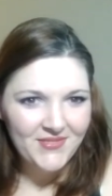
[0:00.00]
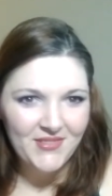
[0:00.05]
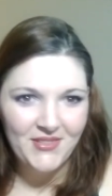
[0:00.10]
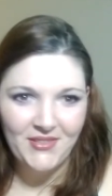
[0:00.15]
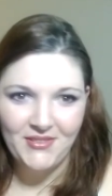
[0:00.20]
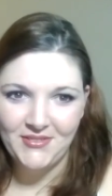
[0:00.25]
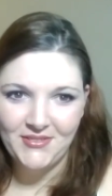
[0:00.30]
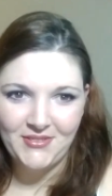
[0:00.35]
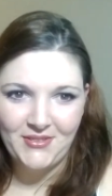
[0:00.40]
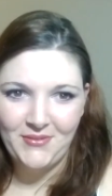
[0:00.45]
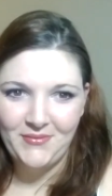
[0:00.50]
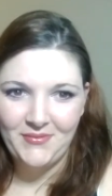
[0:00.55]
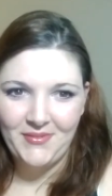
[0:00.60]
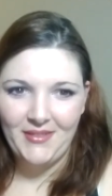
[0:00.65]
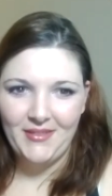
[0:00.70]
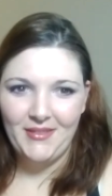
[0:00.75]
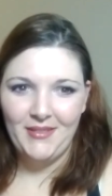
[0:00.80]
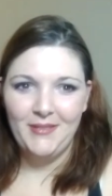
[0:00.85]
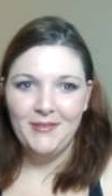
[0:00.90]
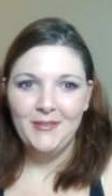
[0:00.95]
He's so
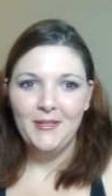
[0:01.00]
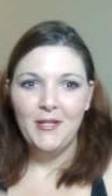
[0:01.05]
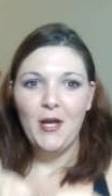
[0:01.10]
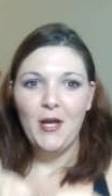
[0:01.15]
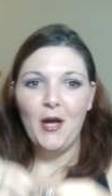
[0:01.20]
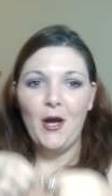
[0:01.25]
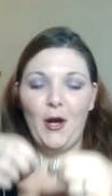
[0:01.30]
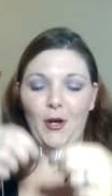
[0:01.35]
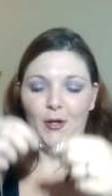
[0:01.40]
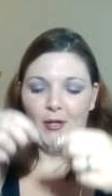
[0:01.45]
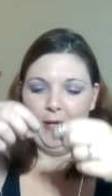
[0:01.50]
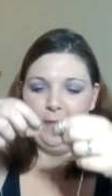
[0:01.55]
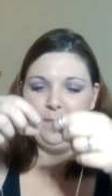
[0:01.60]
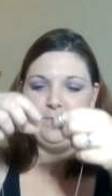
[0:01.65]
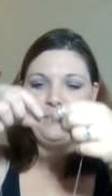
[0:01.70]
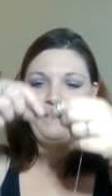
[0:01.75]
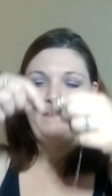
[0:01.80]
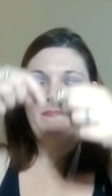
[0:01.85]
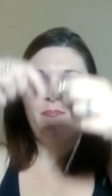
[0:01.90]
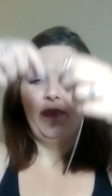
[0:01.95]
funny. Okay.
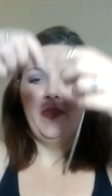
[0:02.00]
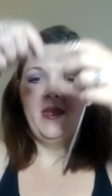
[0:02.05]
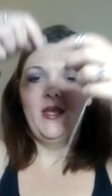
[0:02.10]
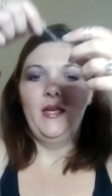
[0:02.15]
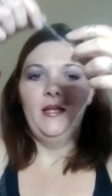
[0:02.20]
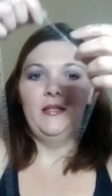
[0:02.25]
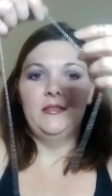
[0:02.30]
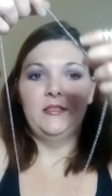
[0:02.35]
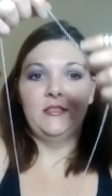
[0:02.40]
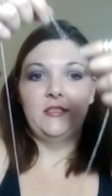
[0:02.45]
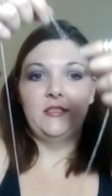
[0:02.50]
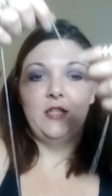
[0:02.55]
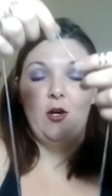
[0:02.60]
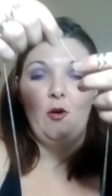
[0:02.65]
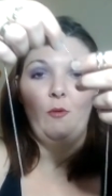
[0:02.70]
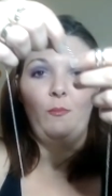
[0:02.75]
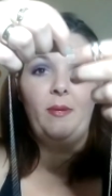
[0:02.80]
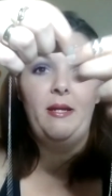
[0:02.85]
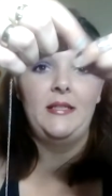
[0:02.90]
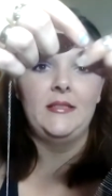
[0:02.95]

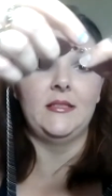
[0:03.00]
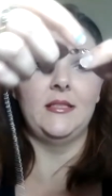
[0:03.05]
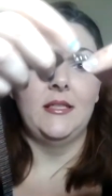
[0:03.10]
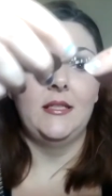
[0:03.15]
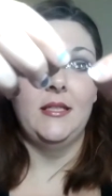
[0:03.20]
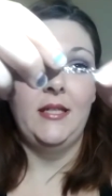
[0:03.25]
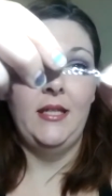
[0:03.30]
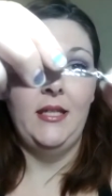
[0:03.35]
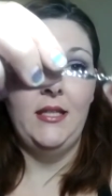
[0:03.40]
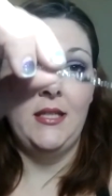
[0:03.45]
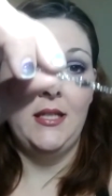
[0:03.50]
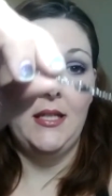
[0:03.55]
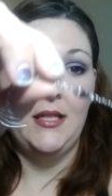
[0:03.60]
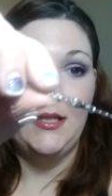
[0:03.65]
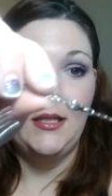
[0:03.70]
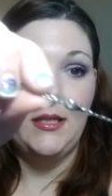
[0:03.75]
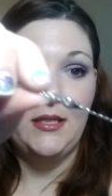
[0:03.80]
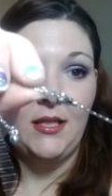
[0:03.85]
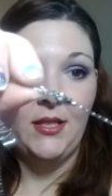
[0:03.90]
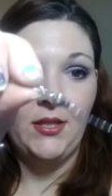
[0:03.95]
So basically
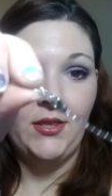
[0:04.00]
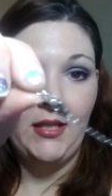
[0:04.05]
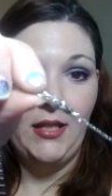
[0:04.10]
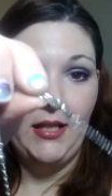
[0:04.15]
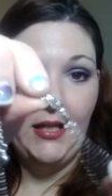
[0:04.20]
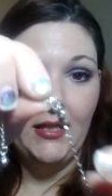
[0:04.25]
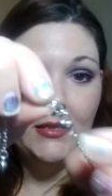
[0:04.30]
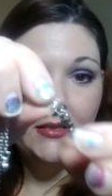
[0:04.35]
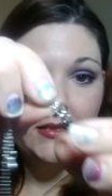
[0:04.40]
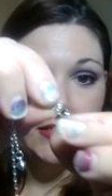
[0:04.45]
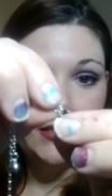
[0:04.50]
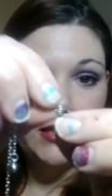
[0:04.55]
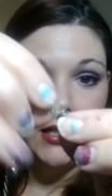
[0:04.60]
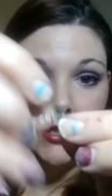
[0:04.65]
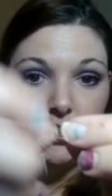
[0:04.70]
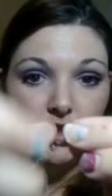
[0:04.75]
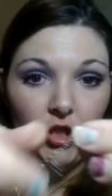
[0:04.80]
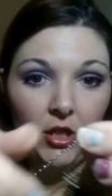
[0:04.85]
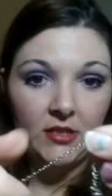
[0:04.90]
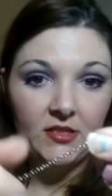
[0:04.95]
the, the thing is
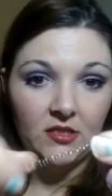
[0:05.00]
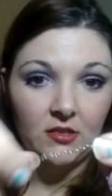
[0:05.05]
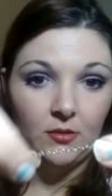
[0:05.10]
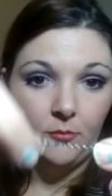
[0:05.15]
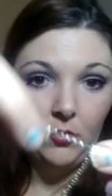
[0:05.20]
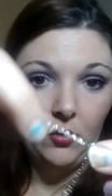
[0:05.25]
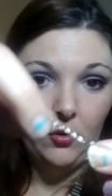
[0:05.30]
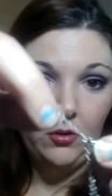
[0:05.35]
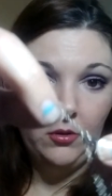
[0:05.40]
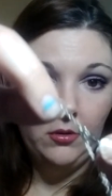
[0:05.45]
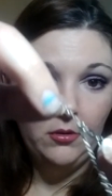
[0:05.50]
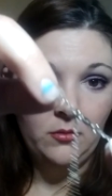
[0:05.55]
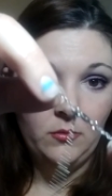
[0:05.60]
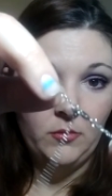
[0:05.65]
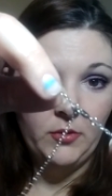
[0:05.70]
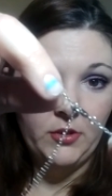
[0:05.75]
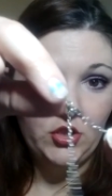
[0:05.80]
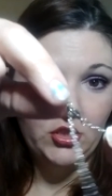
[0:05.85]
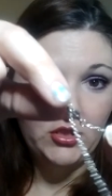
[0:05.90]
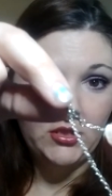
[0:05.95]
adjustable,
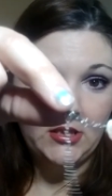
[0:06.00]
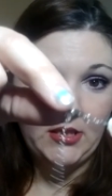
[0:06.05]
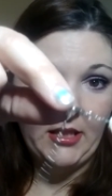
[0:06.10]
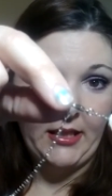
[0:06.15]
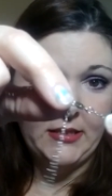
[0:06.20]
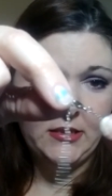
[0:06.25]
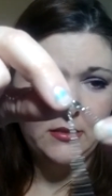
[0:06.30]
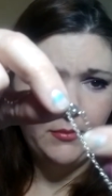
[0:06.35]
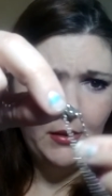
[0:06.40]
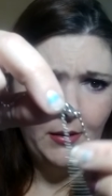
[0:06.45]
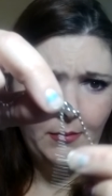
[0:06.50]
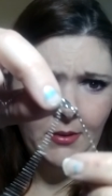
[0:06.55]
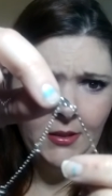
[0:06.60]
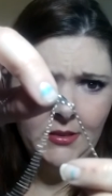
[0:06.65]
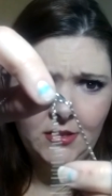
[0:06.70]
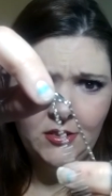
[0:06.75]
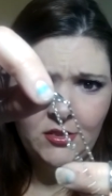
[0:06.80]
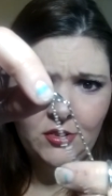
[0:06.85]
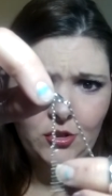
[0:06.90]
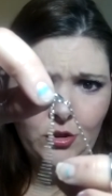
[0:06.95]
which is nice. I mean,
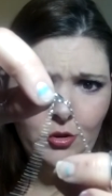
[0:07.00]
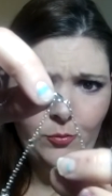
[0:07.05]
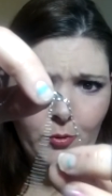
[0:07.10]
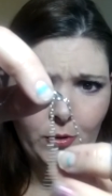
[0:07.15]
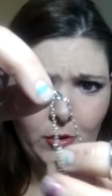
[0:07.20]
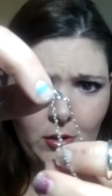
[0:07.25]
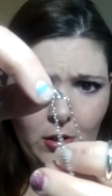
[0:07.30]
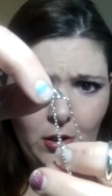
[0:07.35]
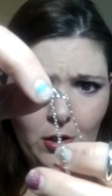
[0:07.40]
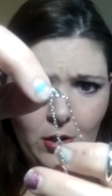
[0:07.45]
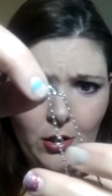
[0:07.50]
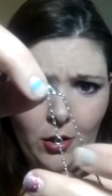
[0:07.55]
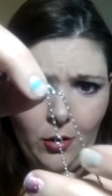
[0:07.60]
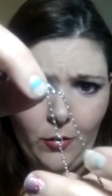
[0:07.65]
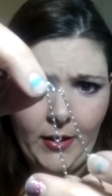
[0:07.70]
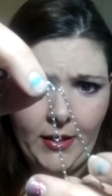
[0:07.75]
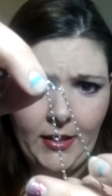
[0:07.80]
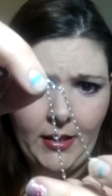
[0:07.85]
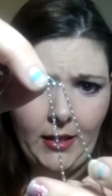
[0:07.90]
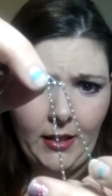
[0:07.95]
it's super long
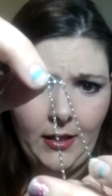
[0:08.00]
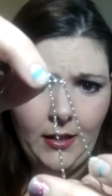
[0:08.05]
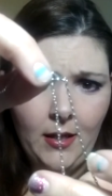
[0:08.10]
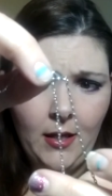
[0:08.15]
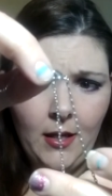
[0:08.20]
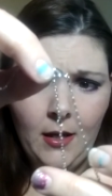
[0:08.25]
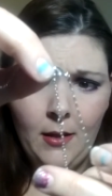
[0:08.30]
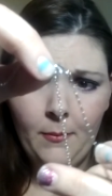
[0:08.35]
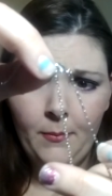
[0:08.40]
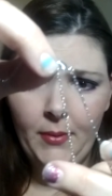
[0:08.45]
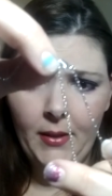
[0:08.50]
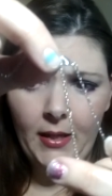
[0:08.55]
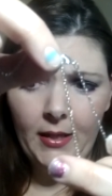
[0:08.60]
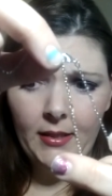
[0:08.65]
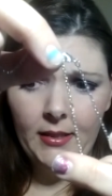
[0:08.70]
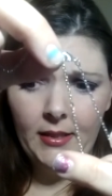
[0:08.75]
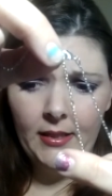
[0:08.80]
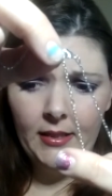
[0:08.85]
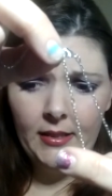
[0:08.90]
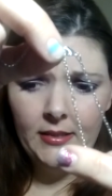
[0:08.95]
already,
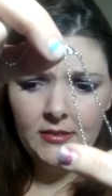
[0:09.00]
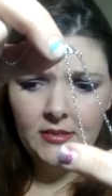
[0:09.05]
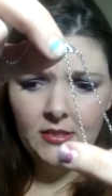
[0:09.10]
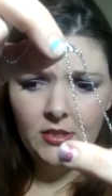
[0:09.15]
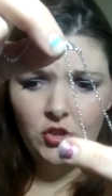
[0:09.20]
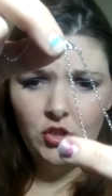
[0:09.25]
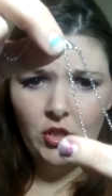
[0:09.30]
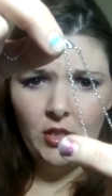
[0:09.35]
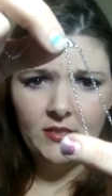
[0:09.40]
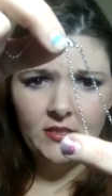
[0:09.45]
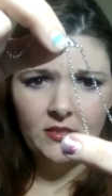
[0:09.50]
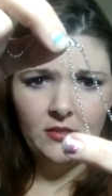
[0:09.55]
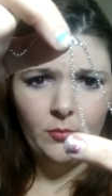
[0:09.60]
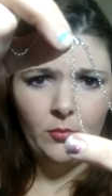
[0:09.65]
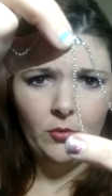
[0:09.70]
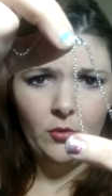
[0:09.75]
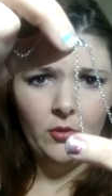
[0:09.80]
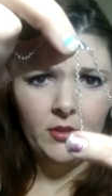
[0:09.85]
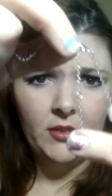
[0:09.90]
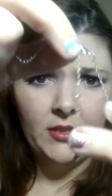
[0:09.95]
but it is
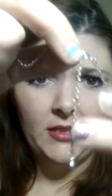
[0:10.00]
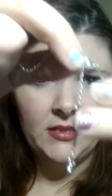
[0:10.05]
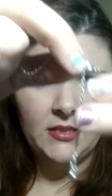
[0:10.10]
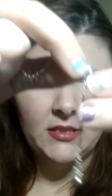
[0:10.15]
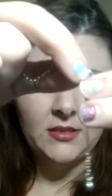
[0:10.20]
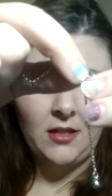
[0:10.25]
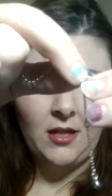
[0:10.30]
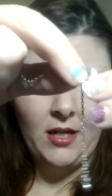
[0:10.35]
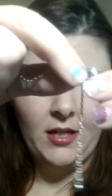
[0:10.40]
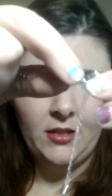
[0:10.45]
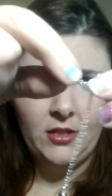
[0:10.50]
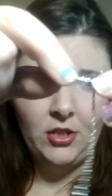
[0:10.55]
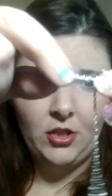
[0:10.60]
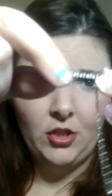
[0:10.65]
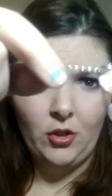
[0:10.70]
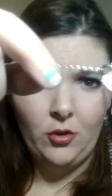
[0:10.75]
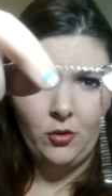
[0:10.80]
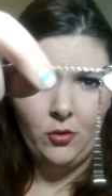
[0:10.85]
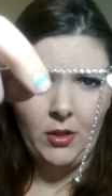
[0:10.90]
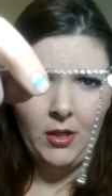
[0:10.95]
adjustable and it's got, you
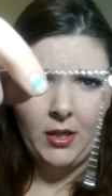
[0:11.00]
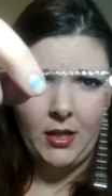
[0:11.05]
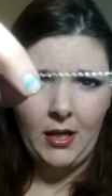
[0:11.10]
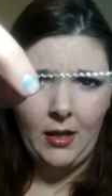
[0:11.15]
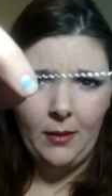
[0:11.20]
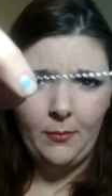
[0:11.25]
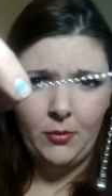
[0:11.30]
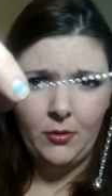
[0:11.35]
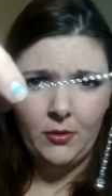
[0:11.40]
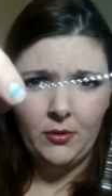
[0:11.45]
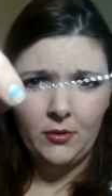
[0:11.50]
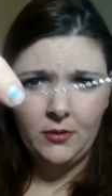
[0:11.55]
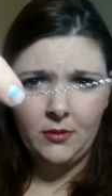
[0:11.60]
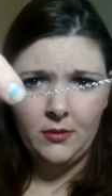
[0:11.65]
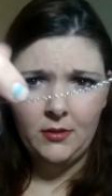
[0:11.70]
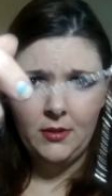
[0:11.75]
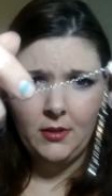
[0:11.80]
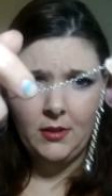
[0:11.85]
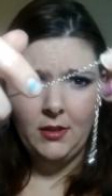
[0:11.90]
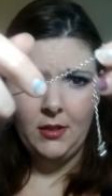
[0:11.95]
know, a couple
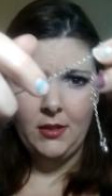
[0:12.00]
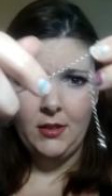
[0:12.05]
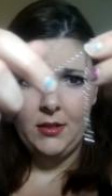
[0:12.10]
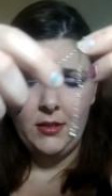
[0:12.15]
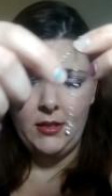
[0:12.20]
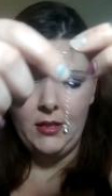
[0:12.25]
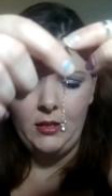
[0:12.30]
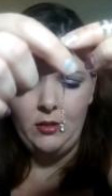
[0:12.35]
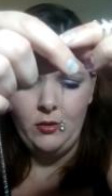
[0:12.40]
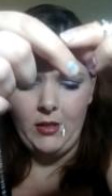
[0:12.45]
that you